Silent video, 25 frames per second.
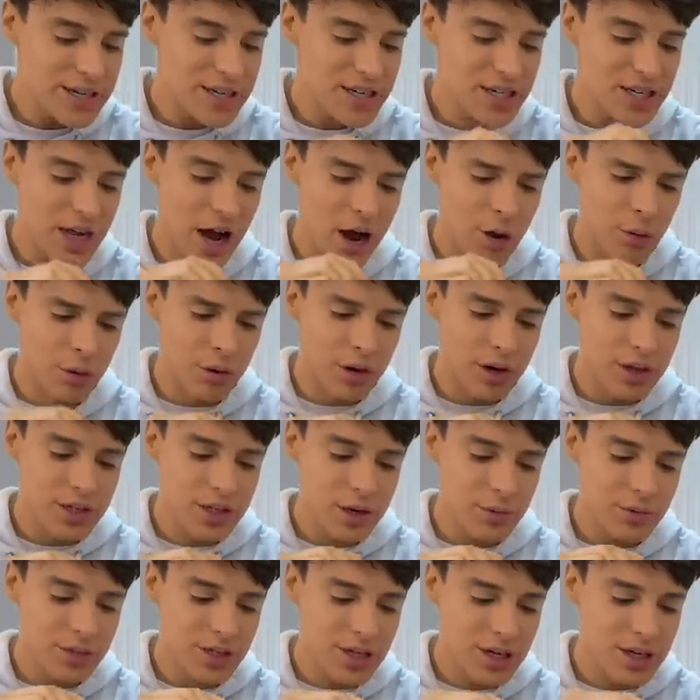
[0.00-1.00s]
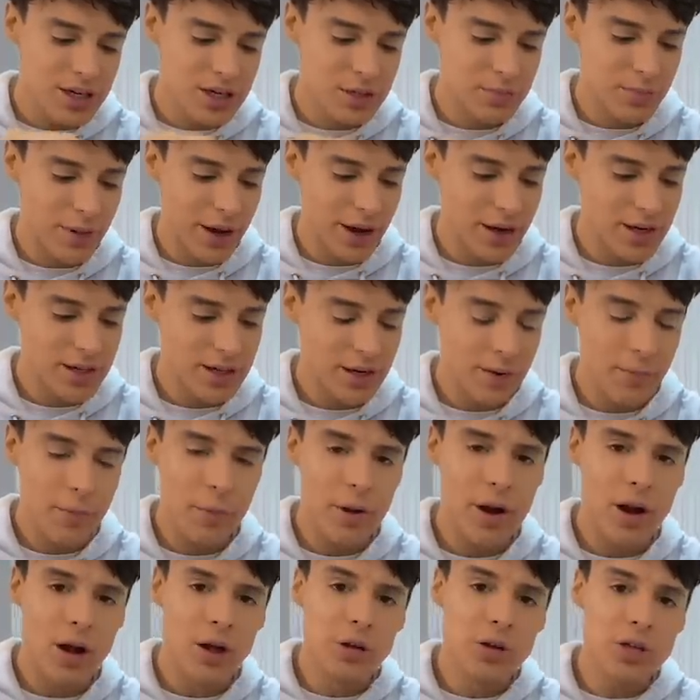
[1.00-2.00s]
sour as I was expecting,
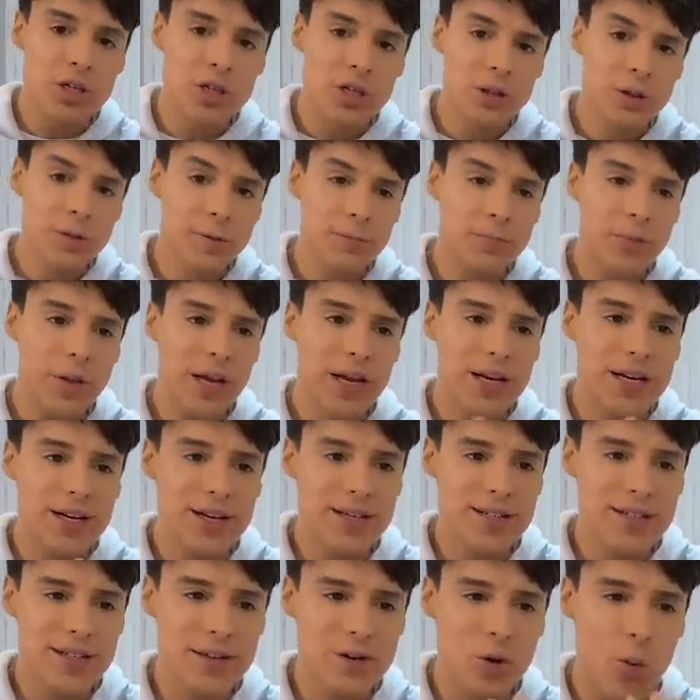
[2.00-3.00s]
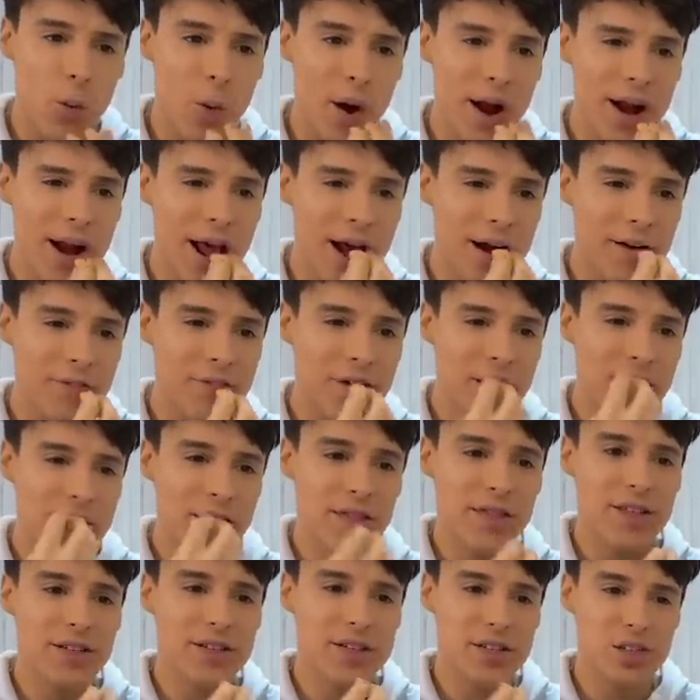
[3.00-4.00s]
but also it doesn't quite have
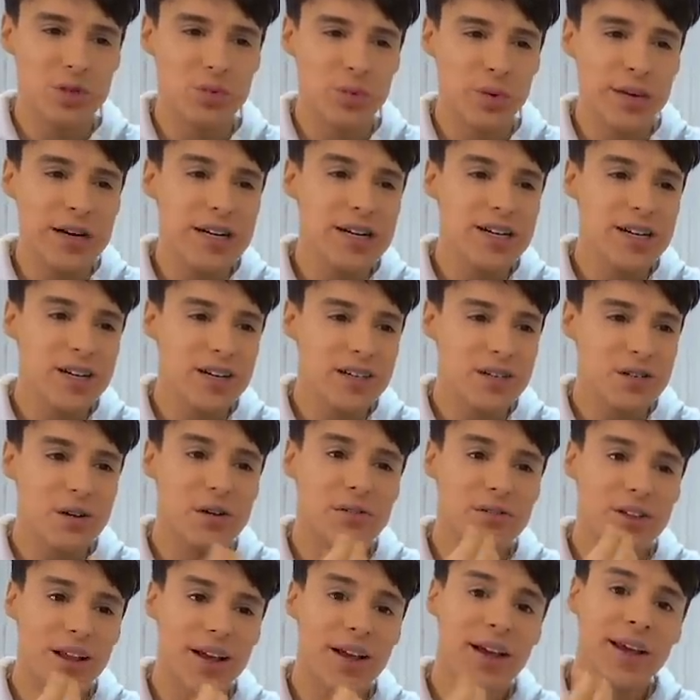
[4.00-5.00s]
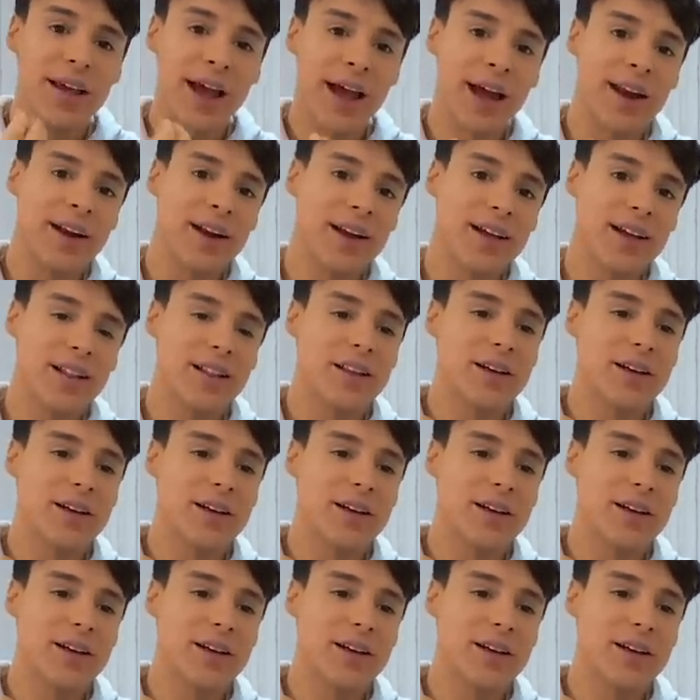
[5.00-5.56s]
the sweetness of like candy.